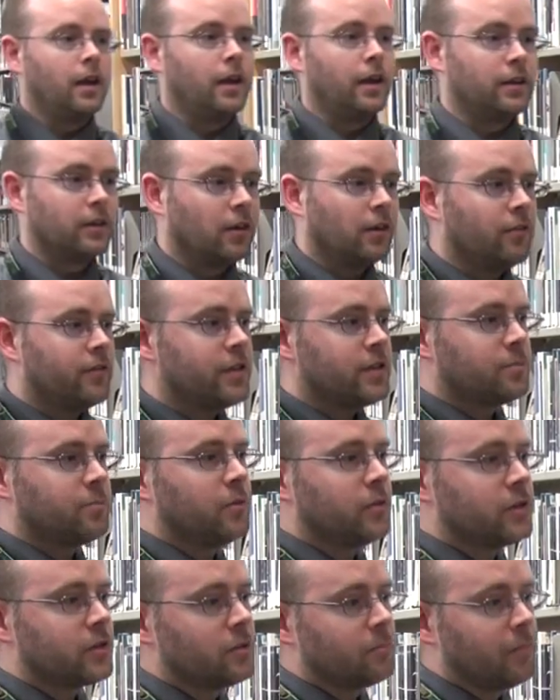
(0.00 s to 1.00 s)
And all of these
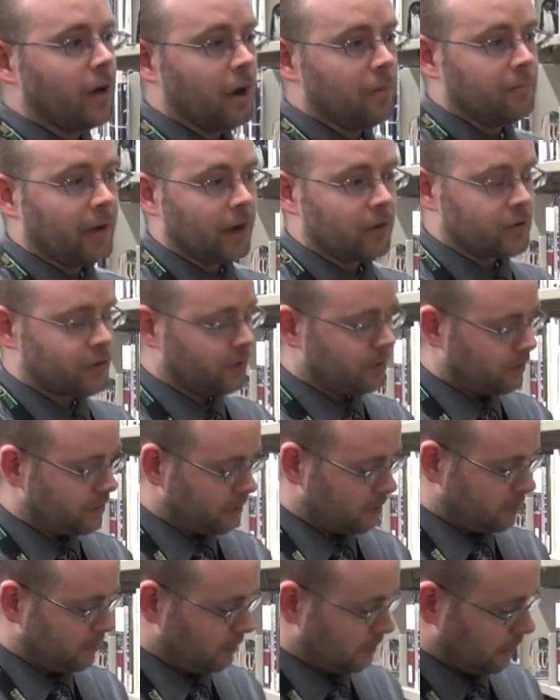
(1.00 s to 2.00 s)
books are Bob
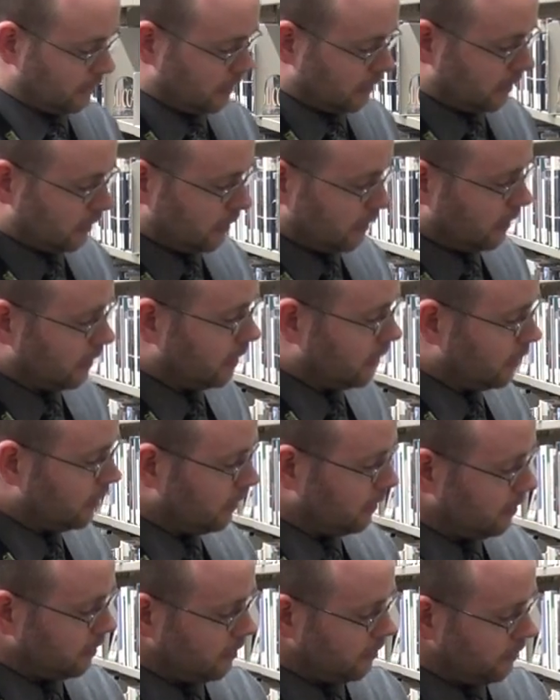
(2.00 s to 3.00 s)
Bausch's.
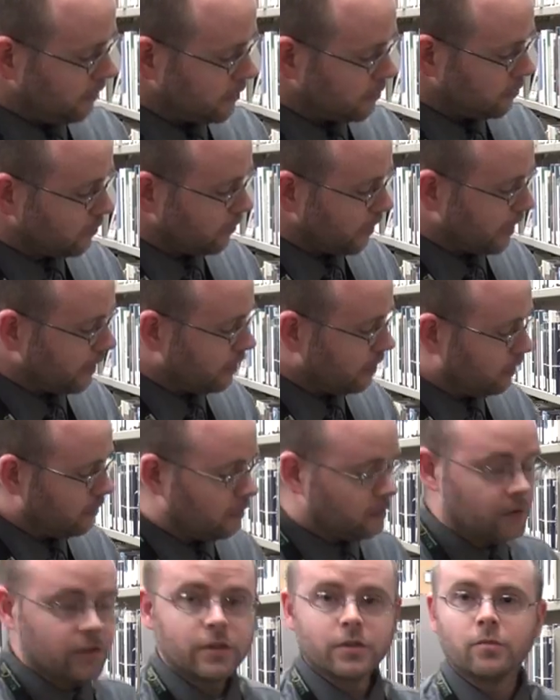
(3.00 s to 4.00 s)
This one right
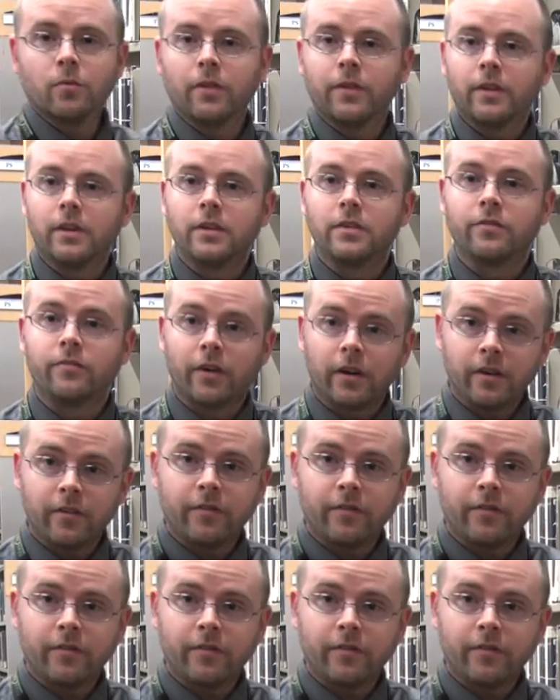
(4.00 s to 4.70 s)
here is one that he is very